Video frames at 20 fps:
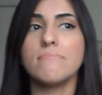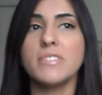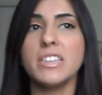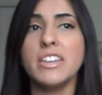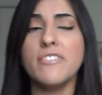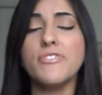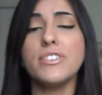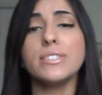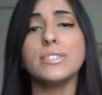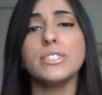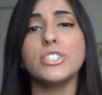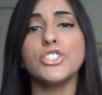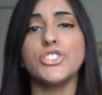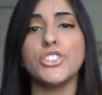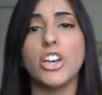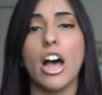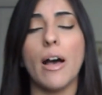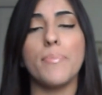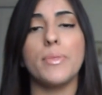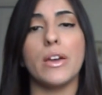If this is a
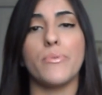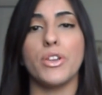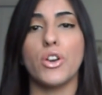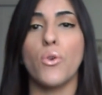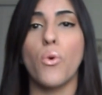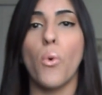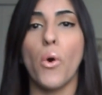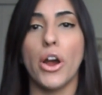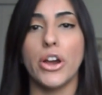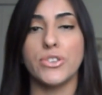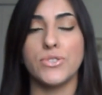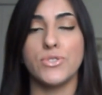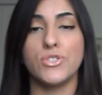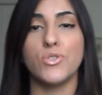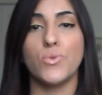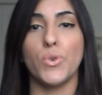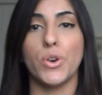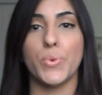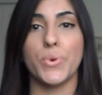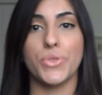job that requires you
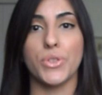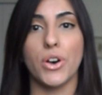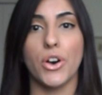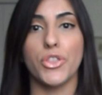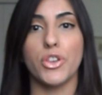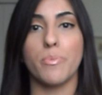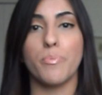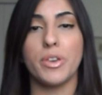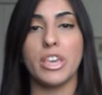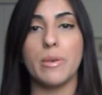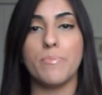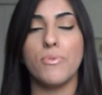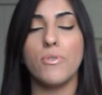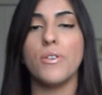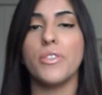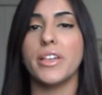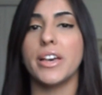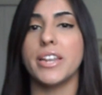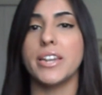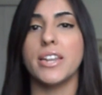to work with other
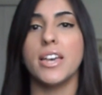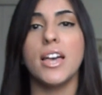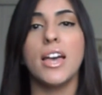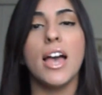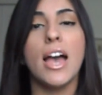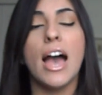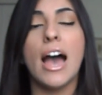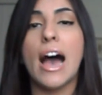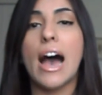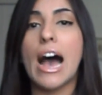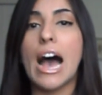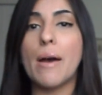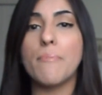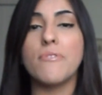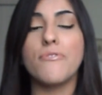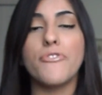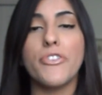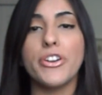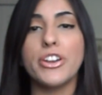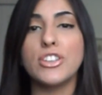people, then I'm
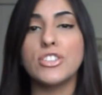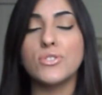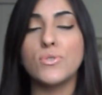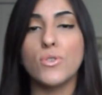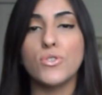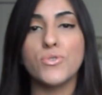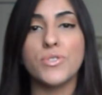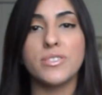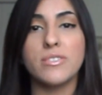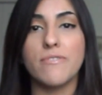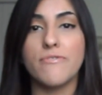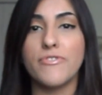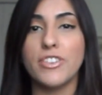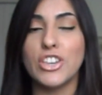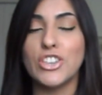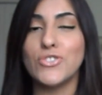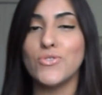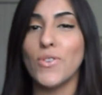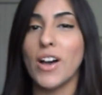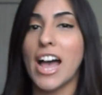a very social
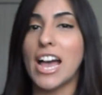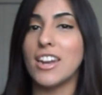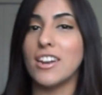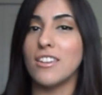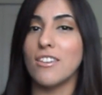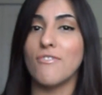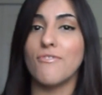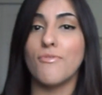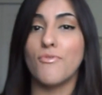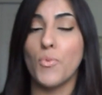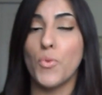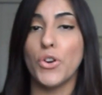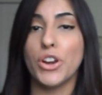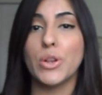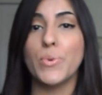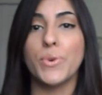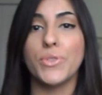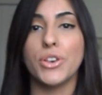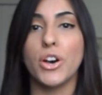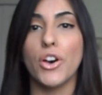individual. I love
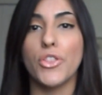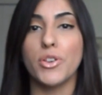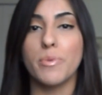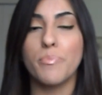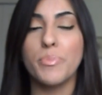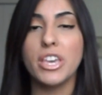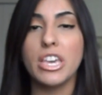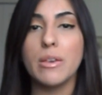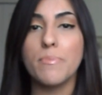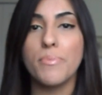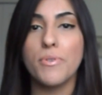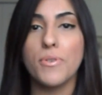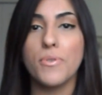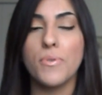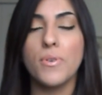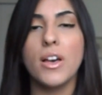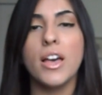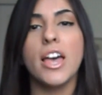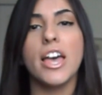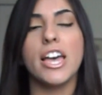working with other
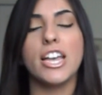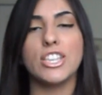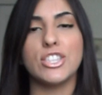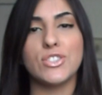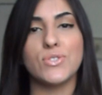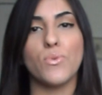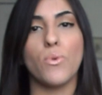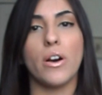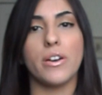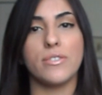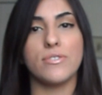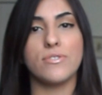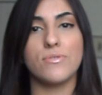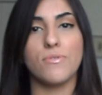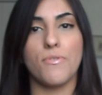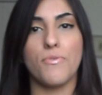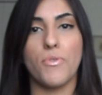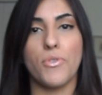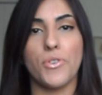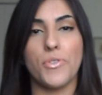people, and so on and
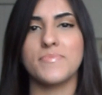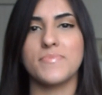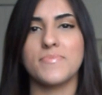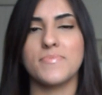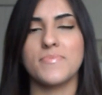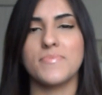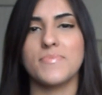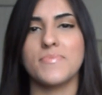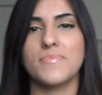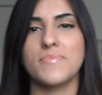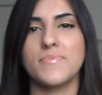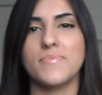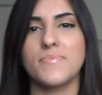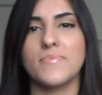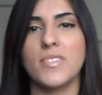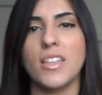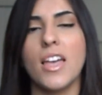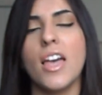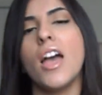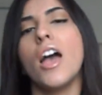so forth.
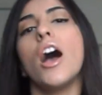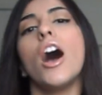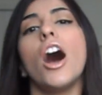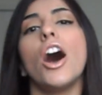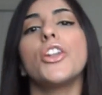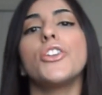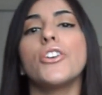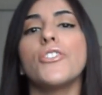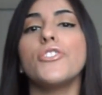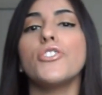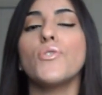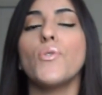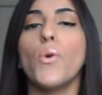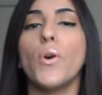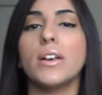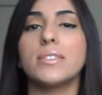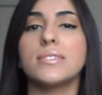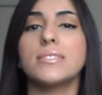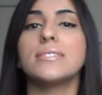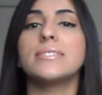Another
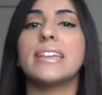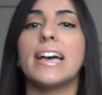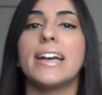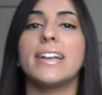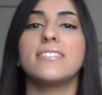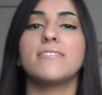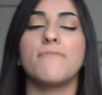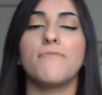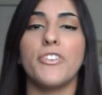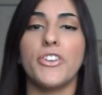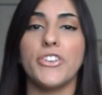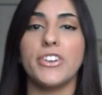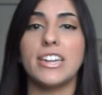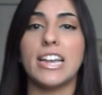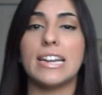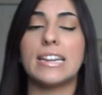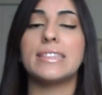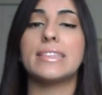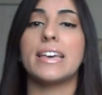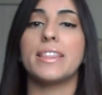question that it's very
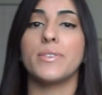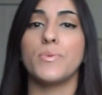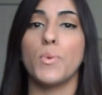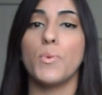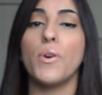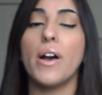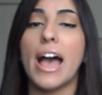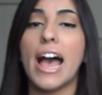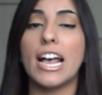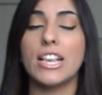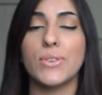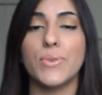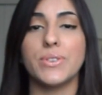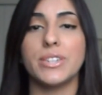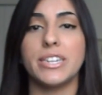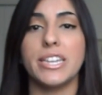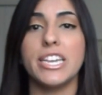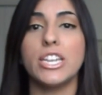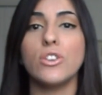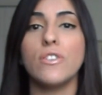likely that they will ask you in
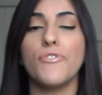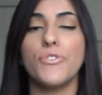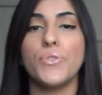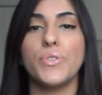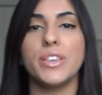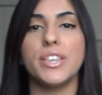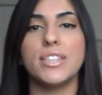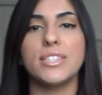an interview